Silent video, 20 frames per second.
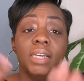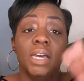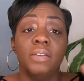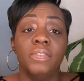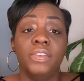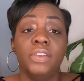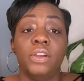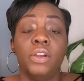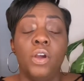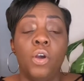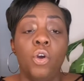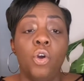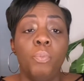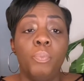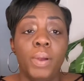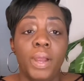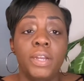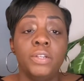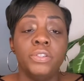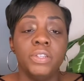cover your whole
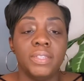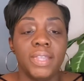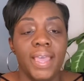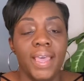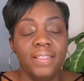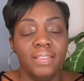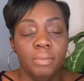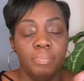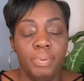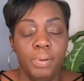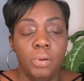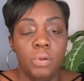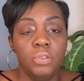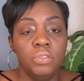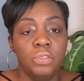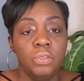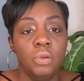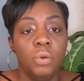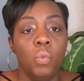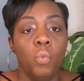purchase as
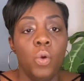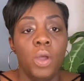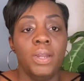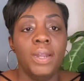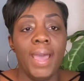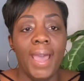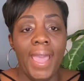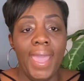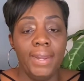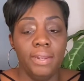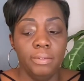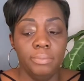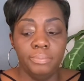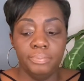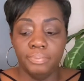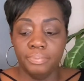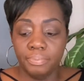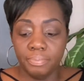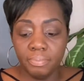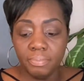opposed to one
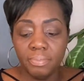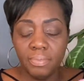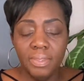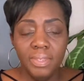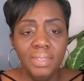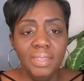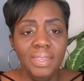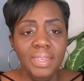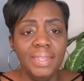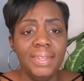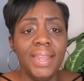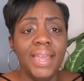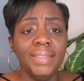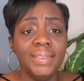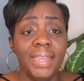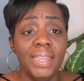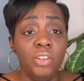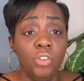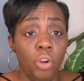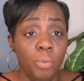item like
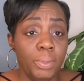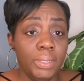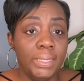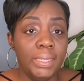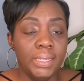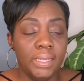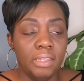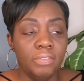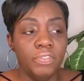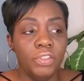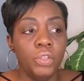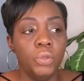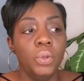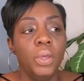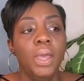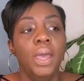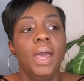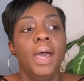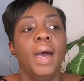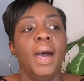they normally give you.
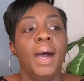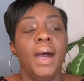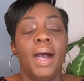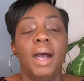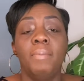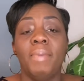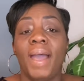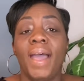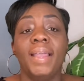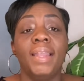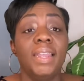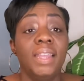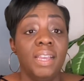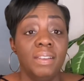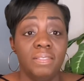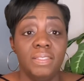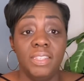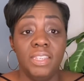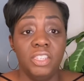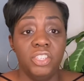I
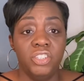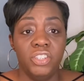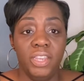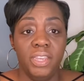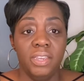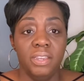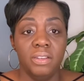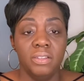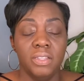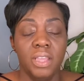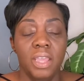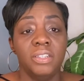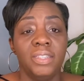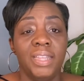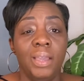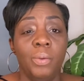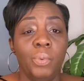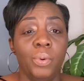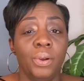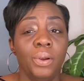love these chairs.
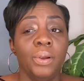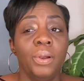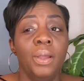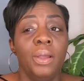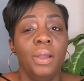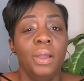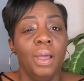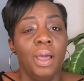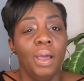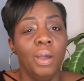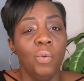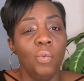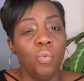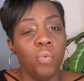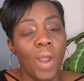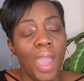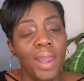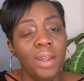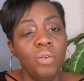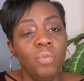They were
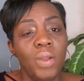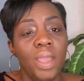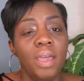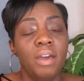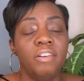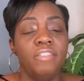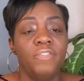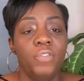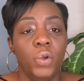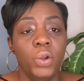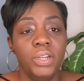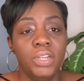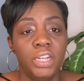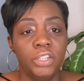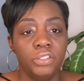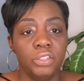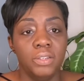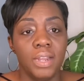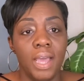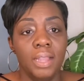right around
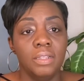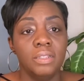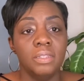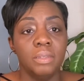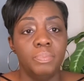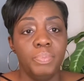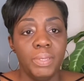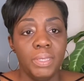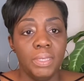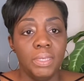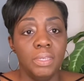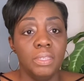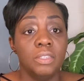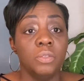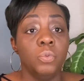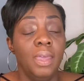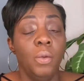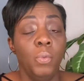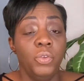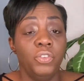$400 a piece,
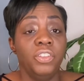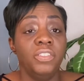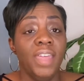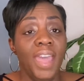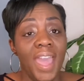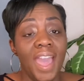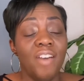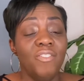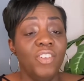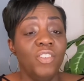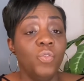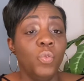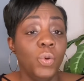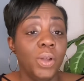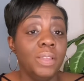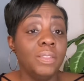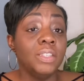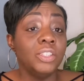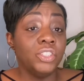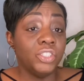which is half of
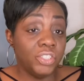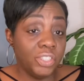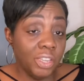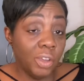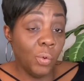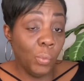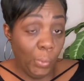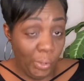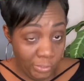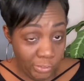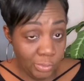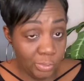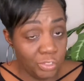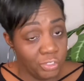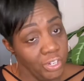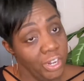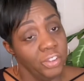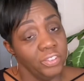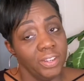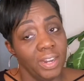what the original
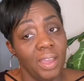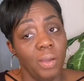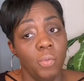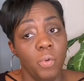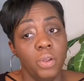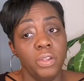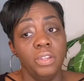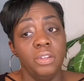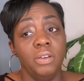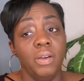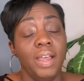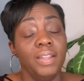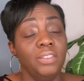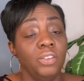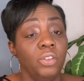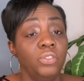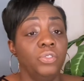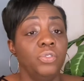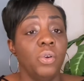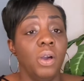chairs that I wanted. You know, I
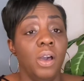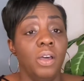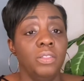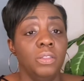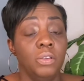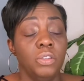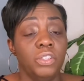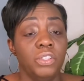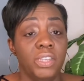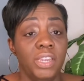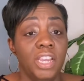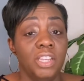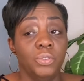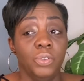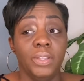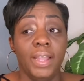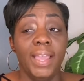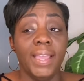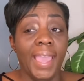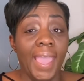told you all those chairs
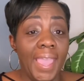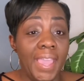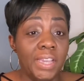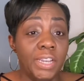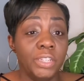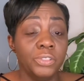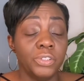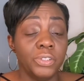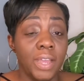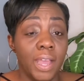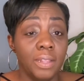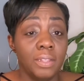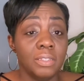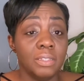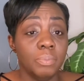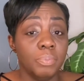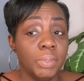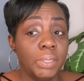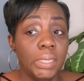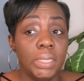were like $800
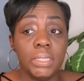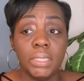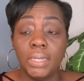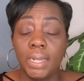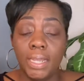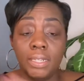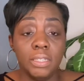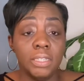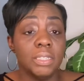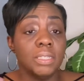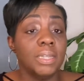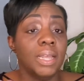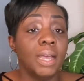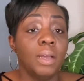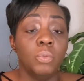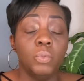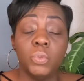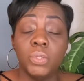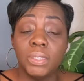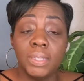a piece, and I just
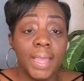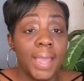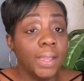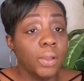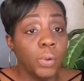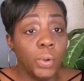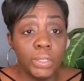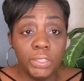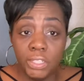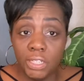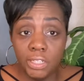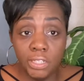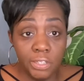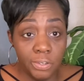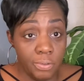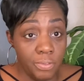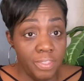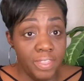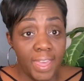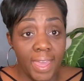was not going to
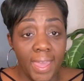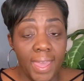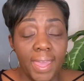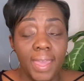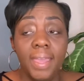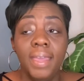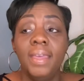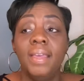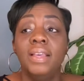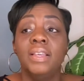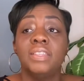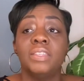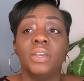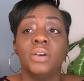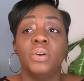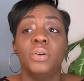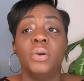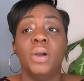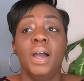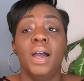do that.
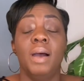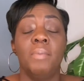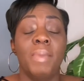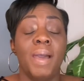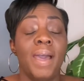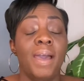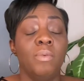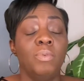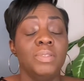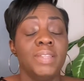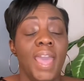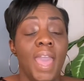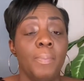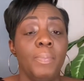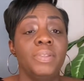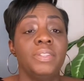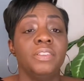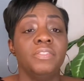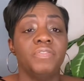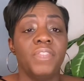So I was
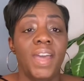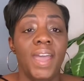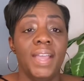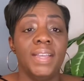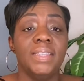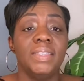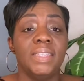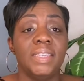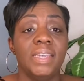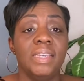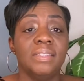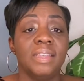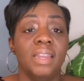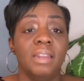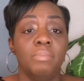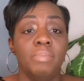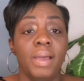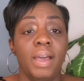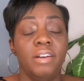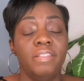happy to find these
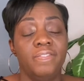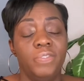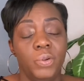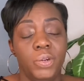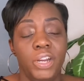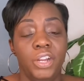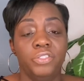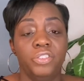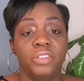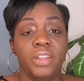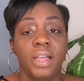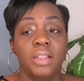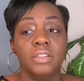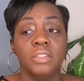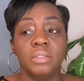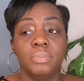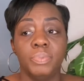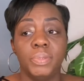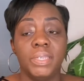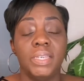at about
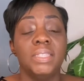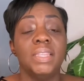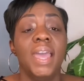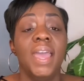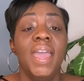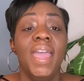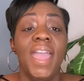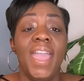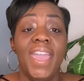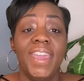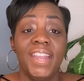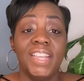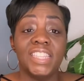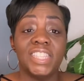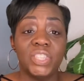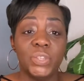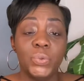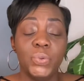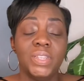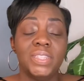$400 a piece, and
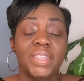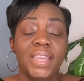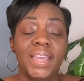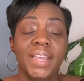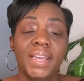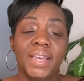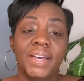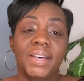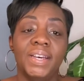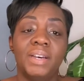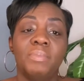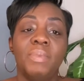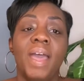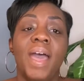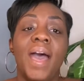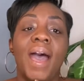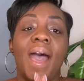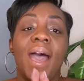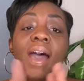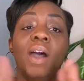as soon as they come,
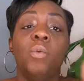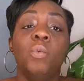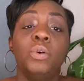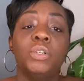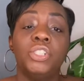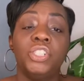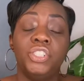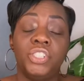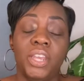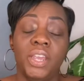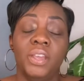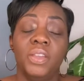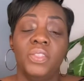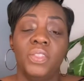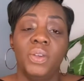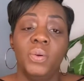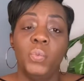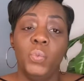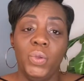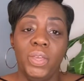I will share
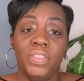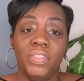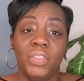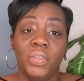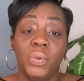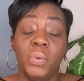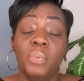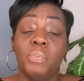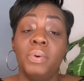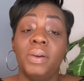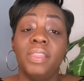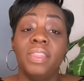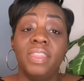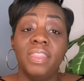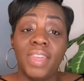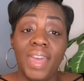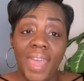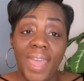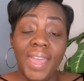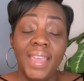them with you.
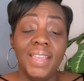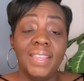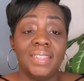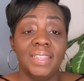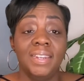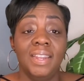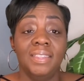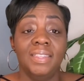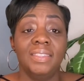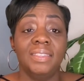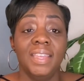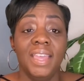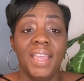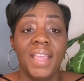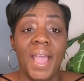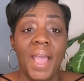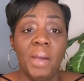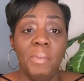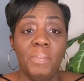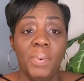But that is another
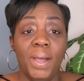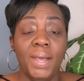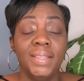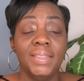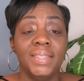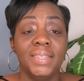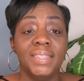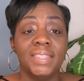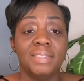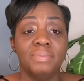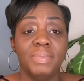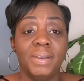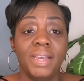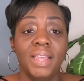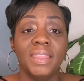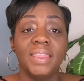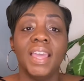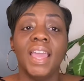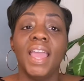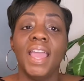thing I bought this
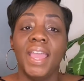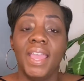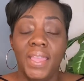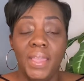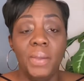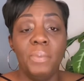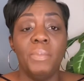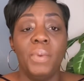month in